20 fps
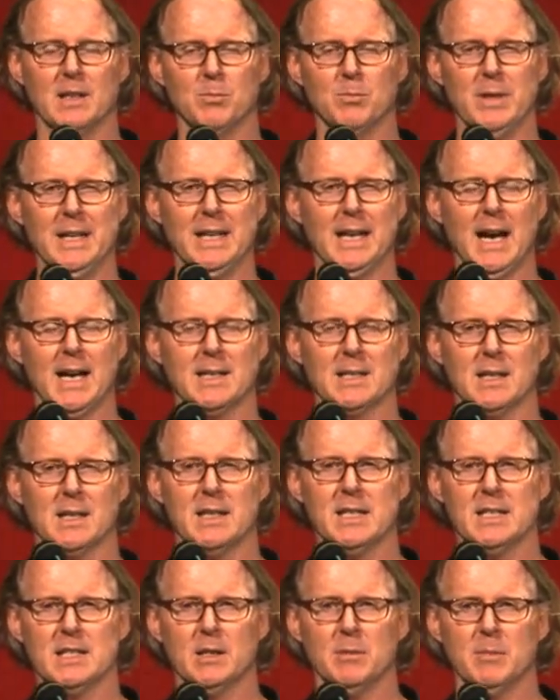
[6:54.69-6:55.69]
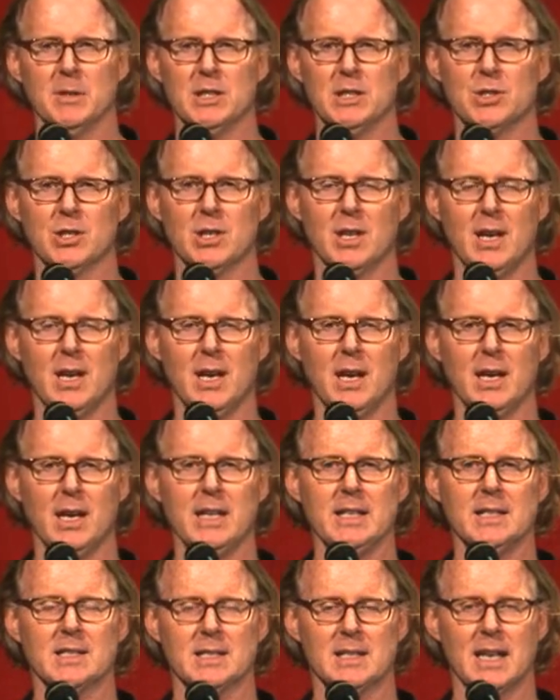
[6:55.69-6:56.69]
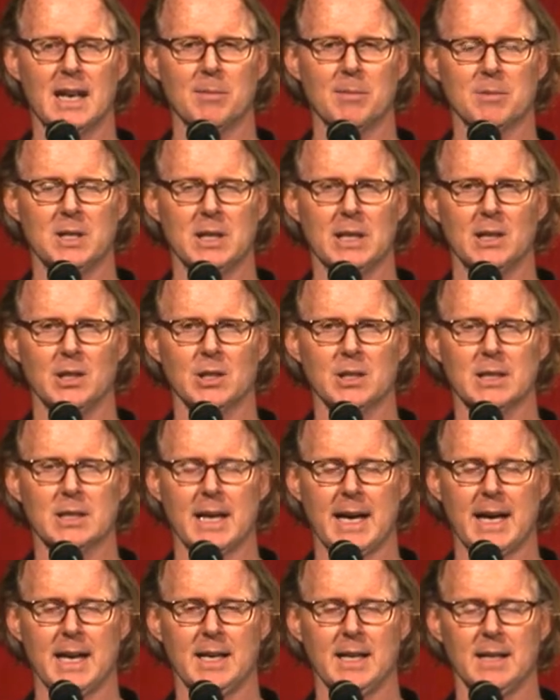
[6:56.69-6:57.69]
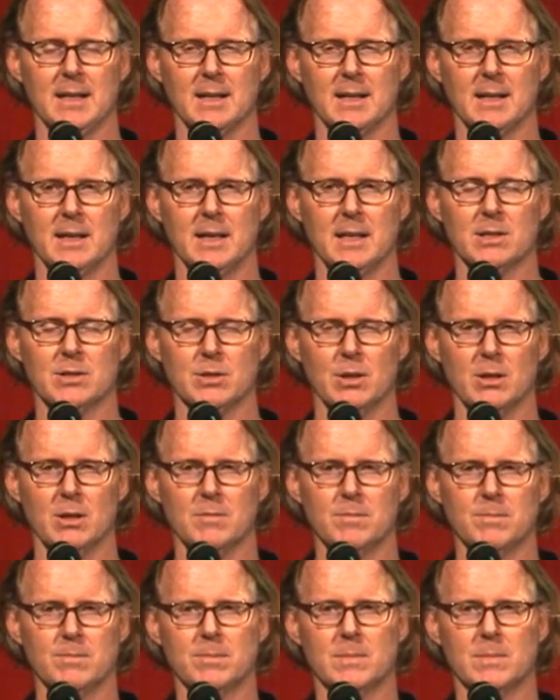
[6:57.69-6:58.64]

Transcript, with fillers: And when he caught to this image, he stopped and he looked at it and he sort of